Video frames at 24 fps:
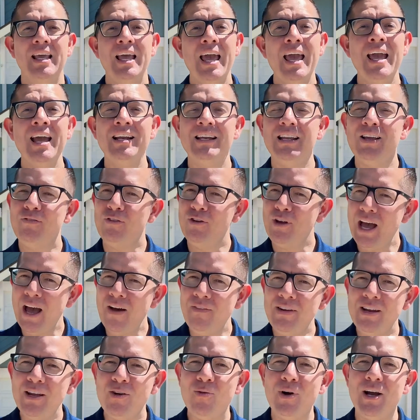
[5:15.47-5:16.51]
And if you
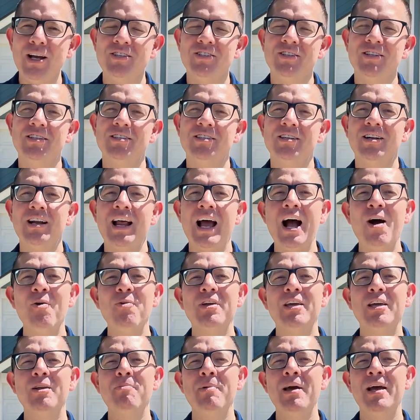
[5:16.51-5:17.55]
have any questions on how
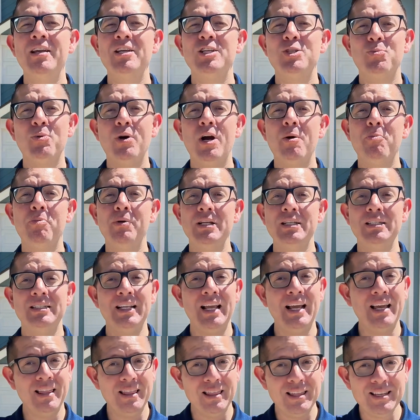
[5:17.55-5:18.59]
we can manage properties
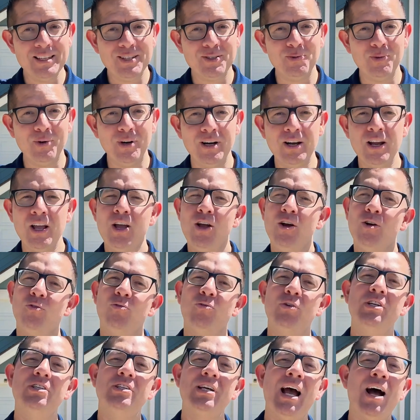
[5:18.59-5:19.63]
like this one,
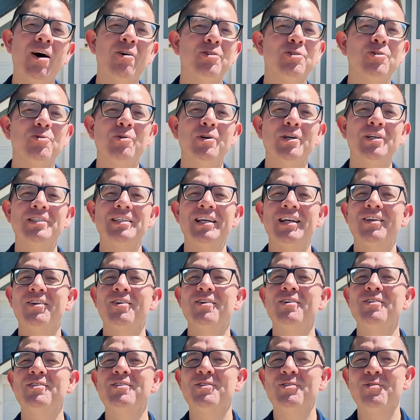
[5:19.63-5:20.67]
reach out to us at
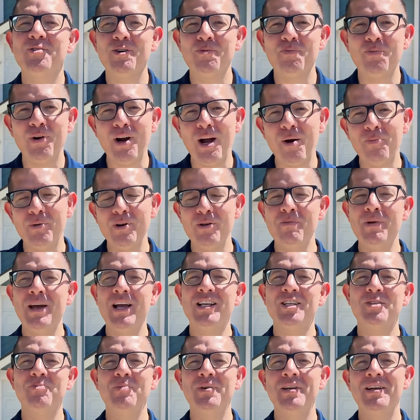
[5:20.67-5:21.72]
Good Steward Property
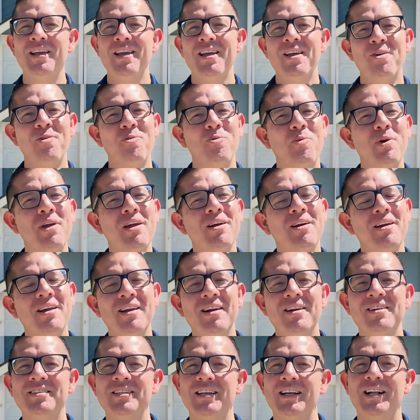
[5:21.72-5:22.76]
Management. We are
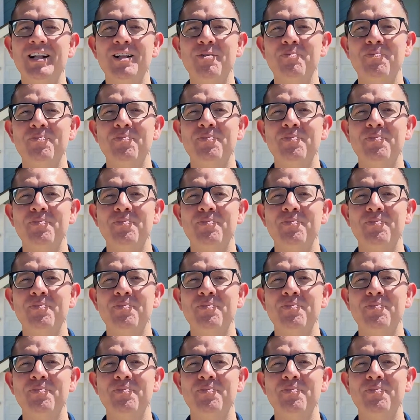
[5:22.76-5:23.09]
here to help.